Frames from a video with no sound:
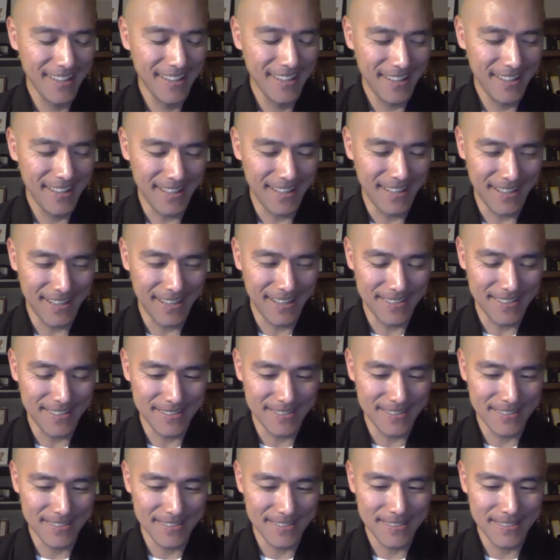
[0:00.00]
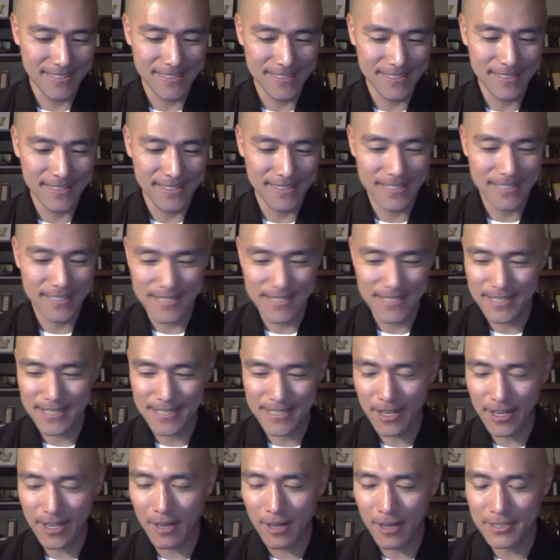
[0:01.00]
and then this is
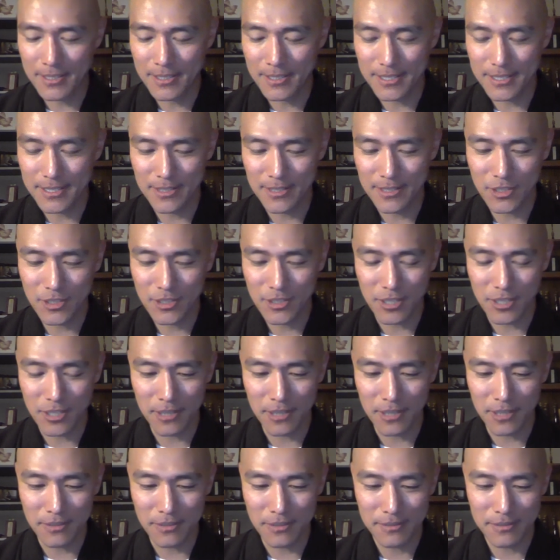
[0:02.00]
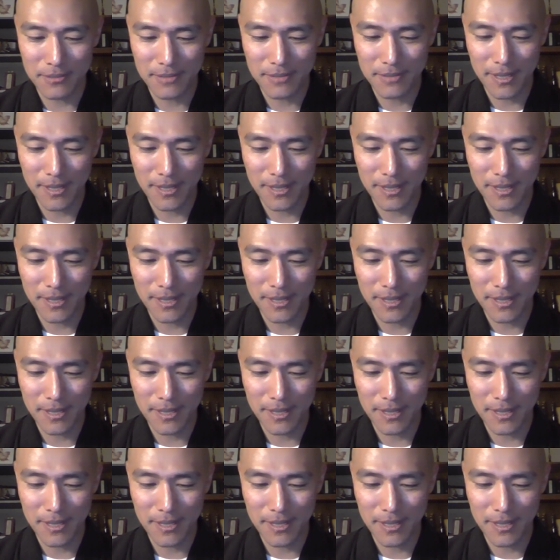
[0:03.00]
a constant struggle.